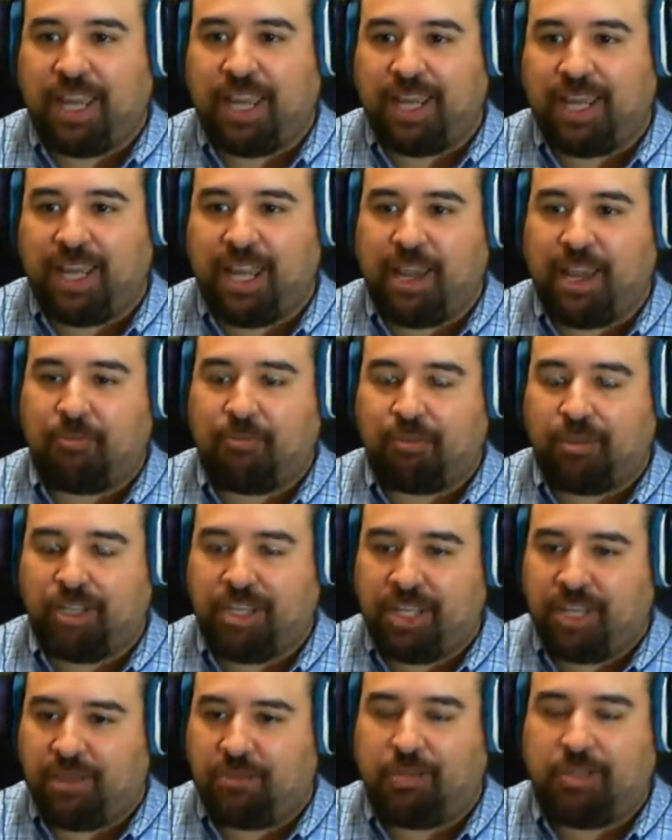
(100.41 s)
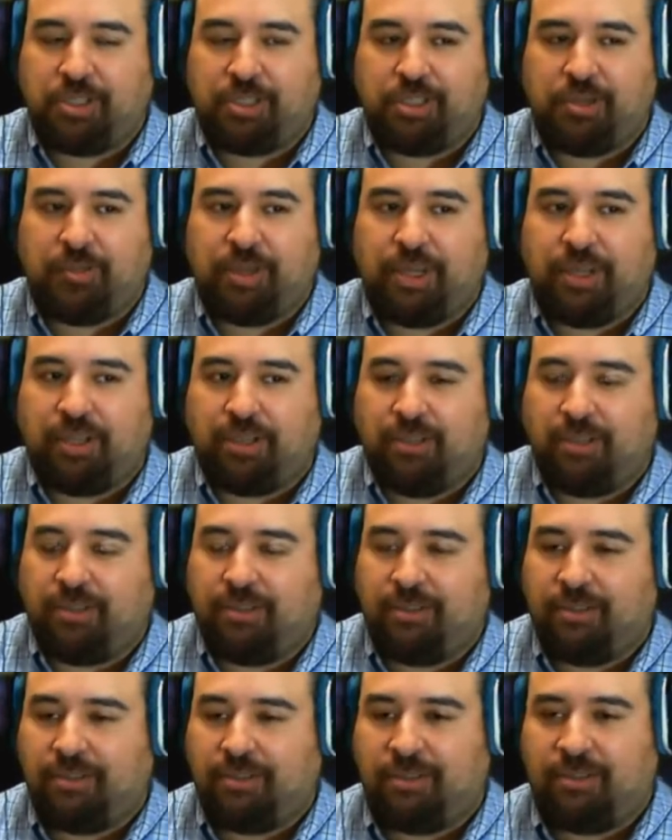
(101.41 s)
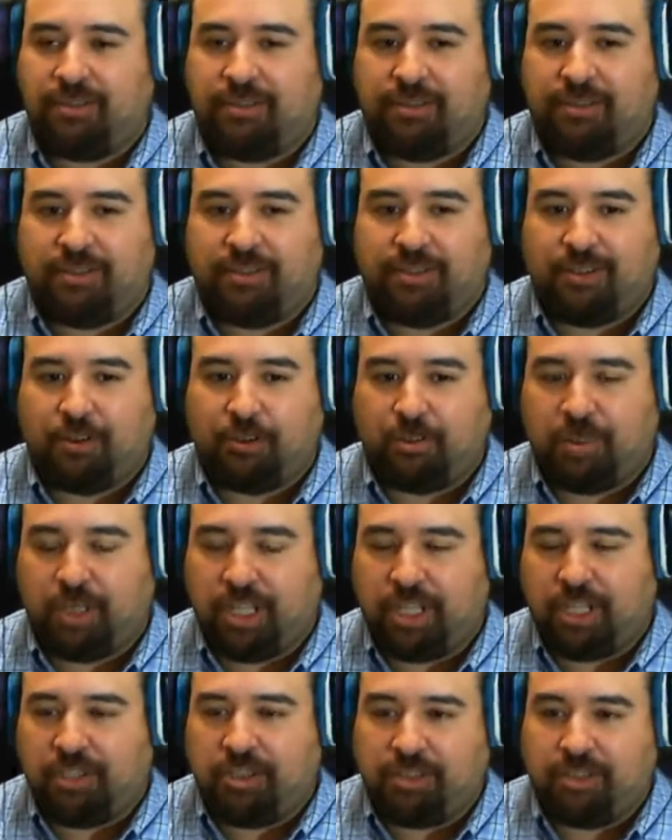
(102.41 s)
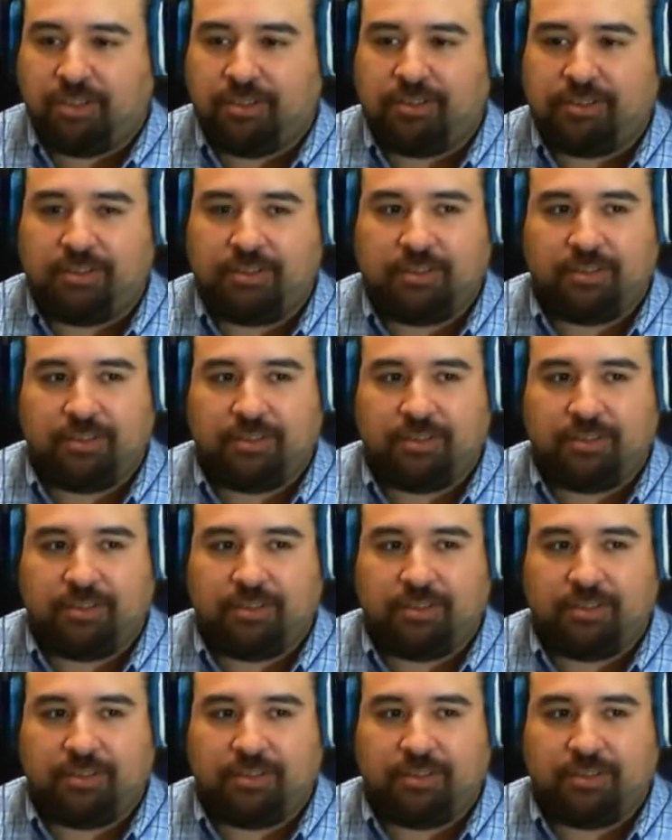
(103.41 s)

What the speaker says: and not pretend to push the button or plunger.